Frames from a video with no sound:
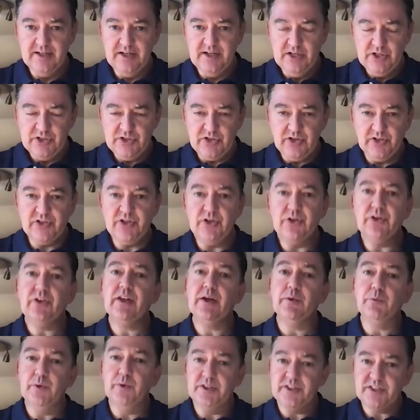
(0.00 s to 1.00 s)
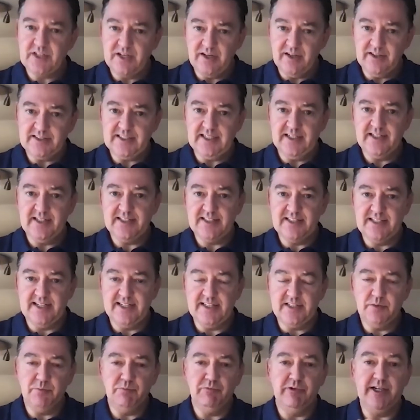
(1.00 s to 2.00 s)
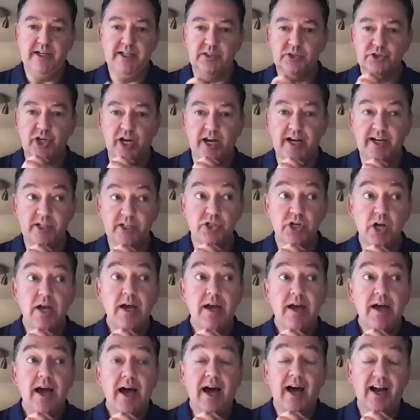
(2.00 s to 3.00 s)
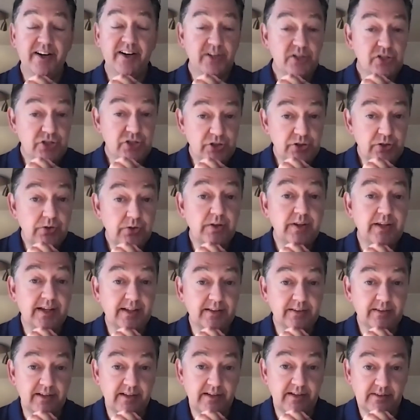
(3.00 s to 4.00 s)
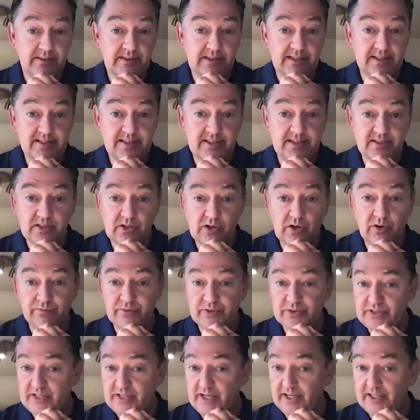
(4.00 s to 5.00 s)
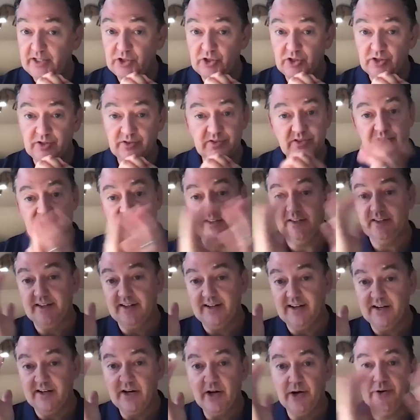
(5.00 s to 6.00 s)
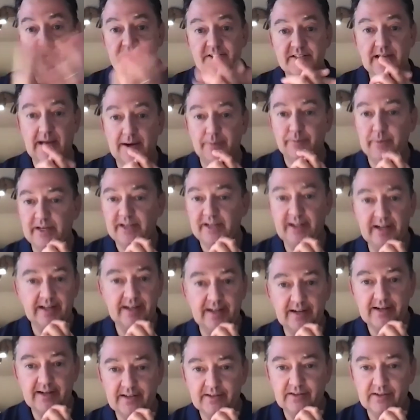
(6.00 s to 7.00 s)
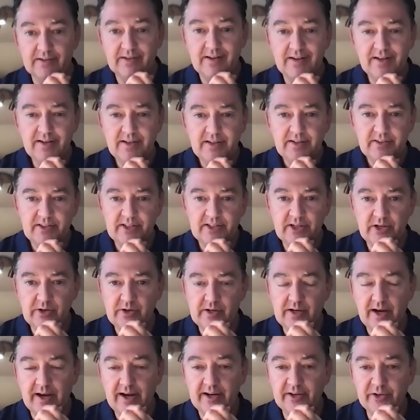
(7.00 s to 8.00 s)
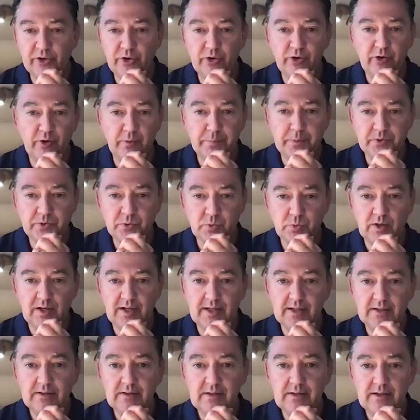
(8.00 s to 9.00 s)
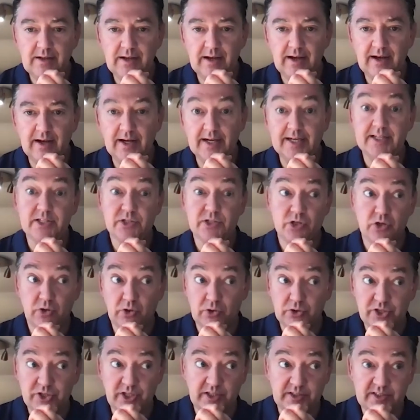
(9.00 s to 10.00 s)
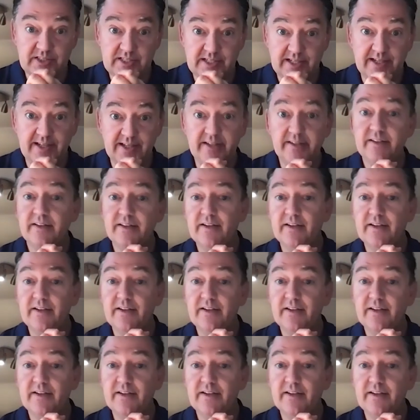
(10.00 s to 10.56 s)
So I do think we're starting to see some real change. And I do think that this is a conversation, certainly I know it's happening in the UK and Europe as well. It's not just here.